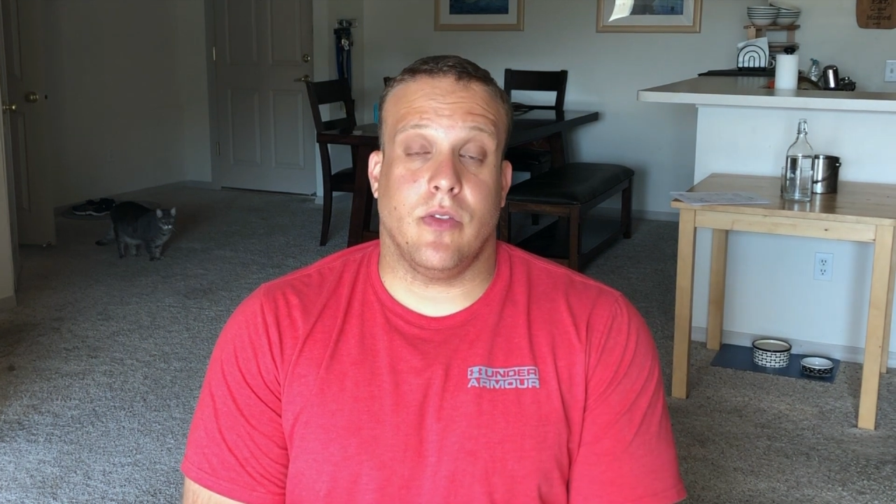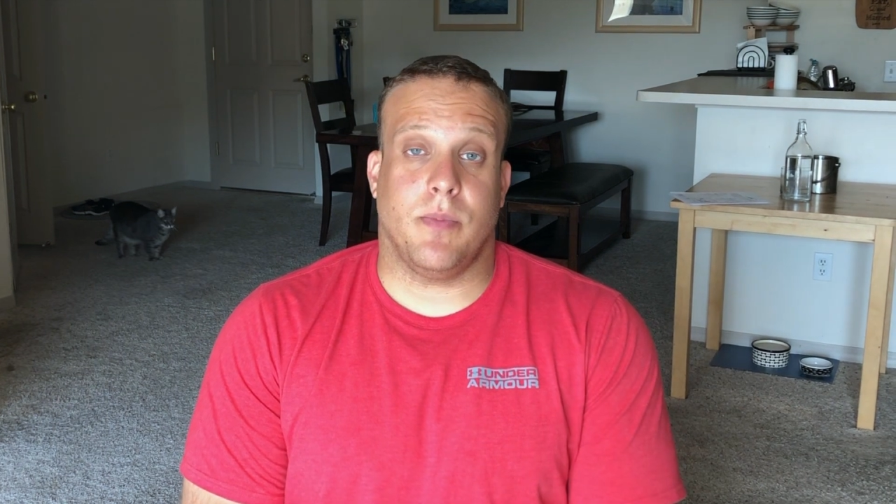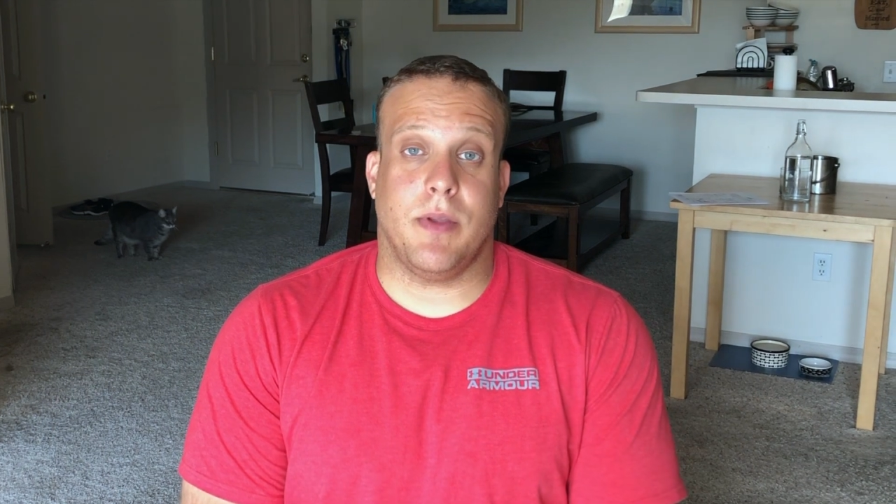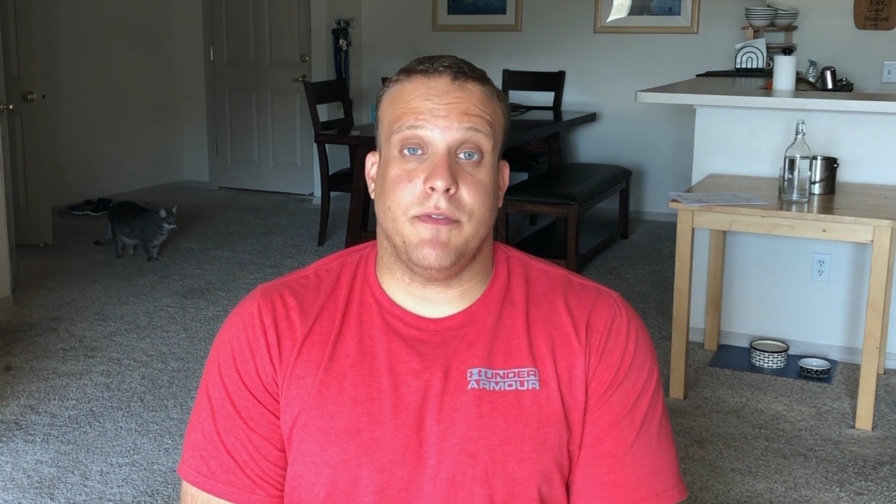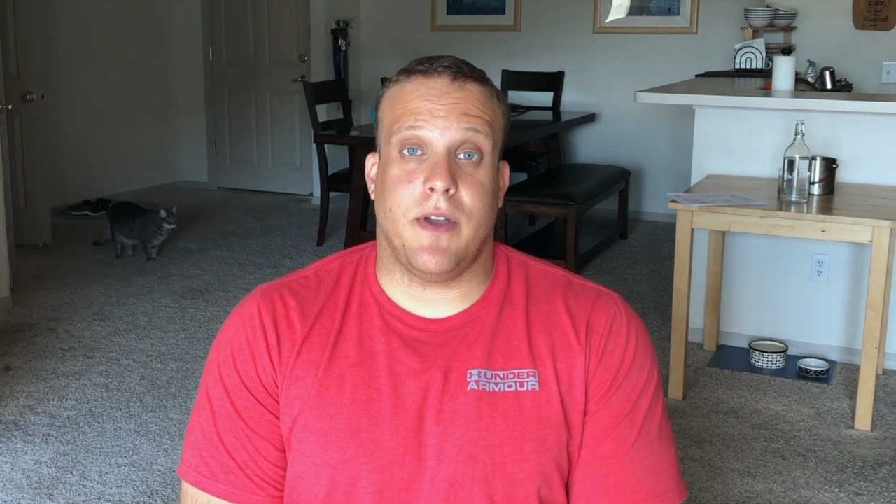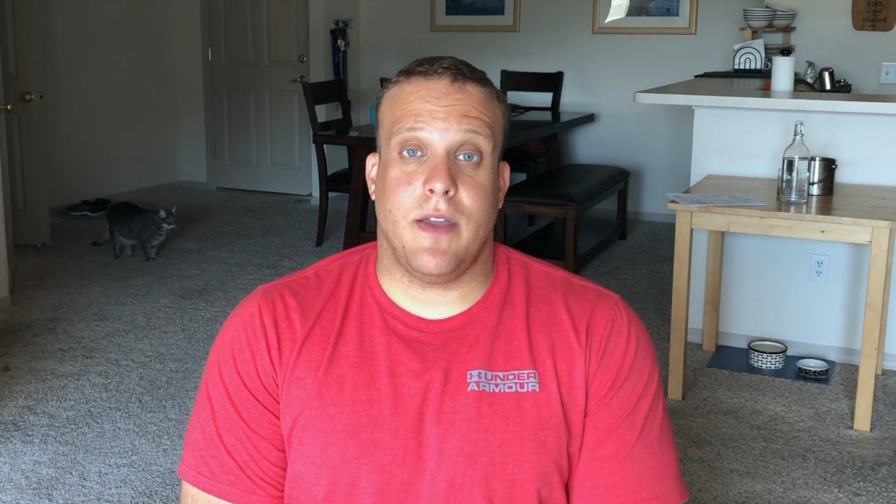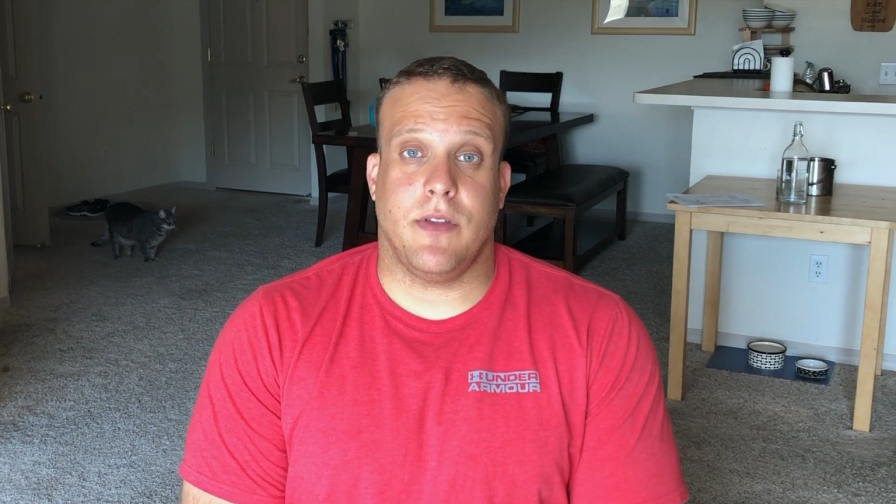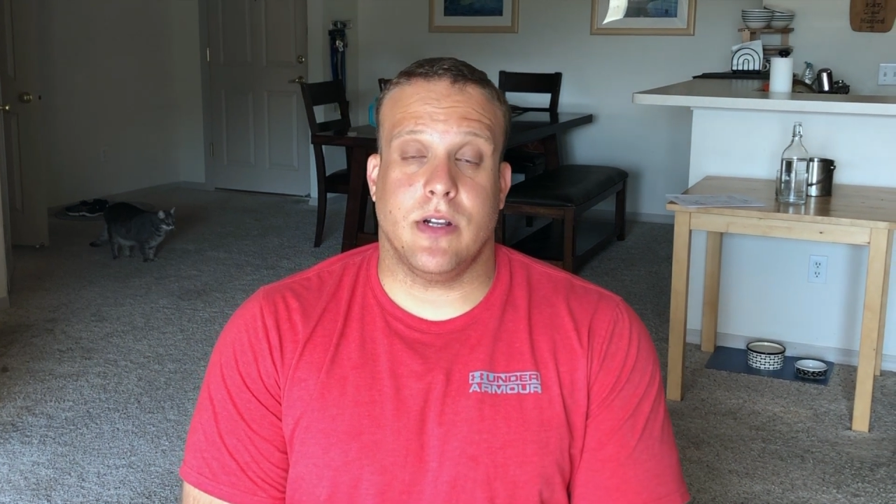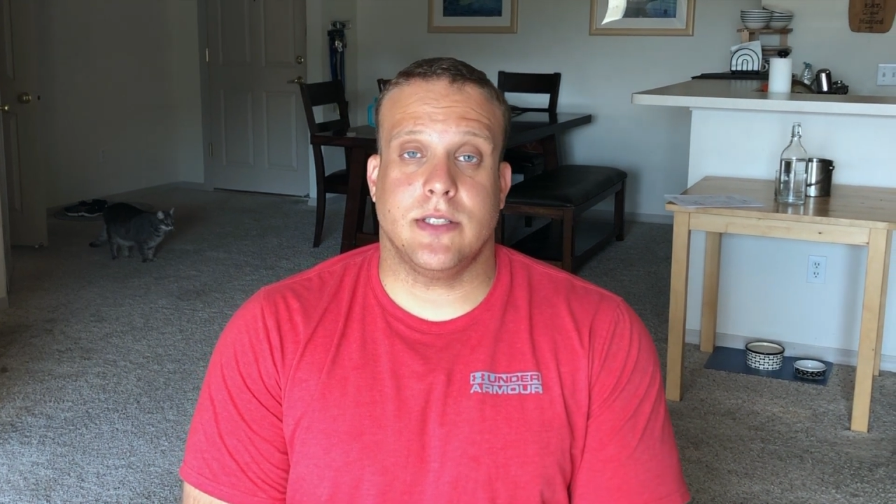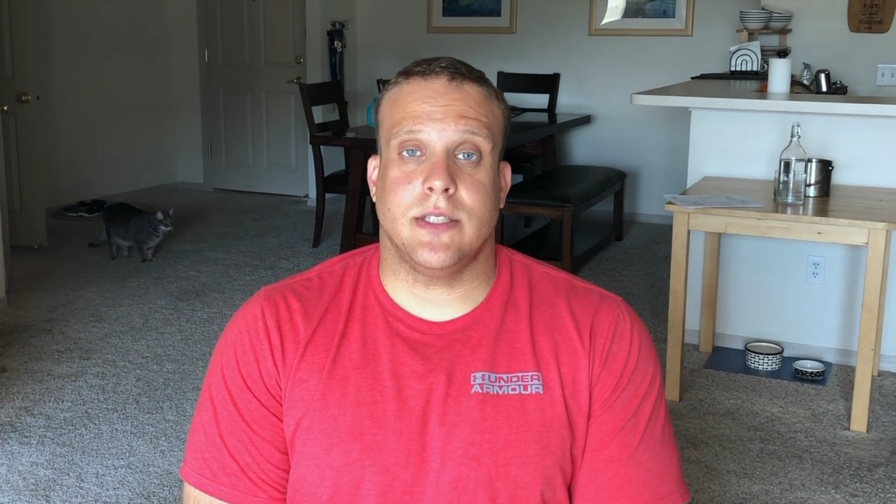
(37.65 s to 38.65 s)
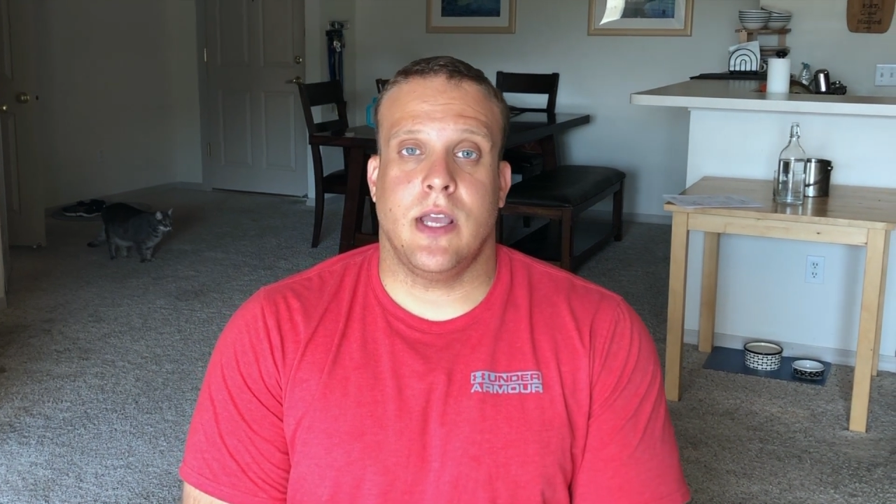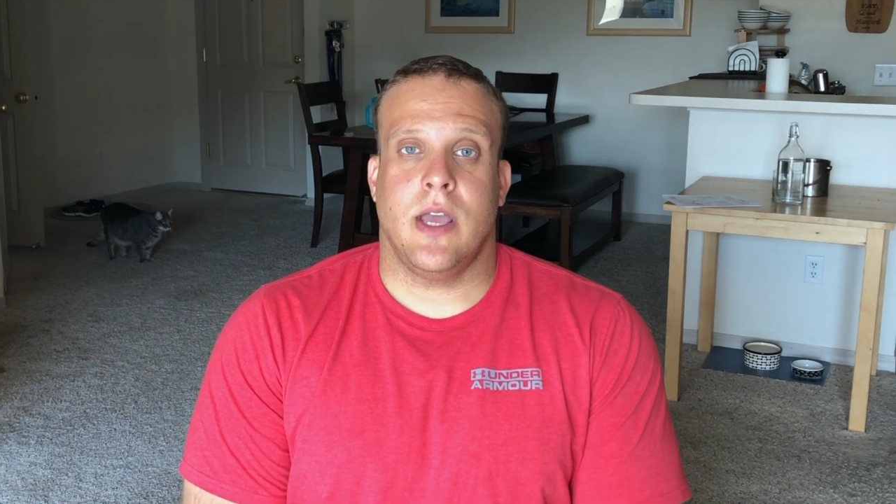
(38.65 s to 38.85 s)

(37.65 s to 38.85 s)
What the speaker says: so it's been 5 years,